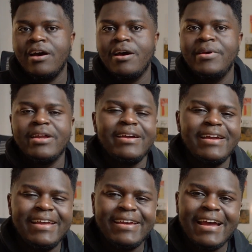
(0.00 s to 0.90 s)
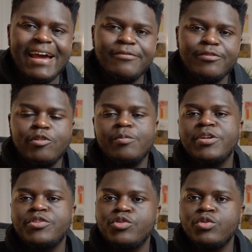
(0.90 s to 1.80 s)
I mean, it can feel a
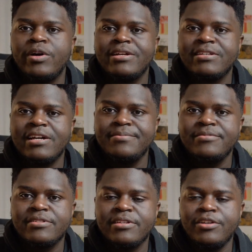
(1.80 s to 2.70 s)
bit short at times.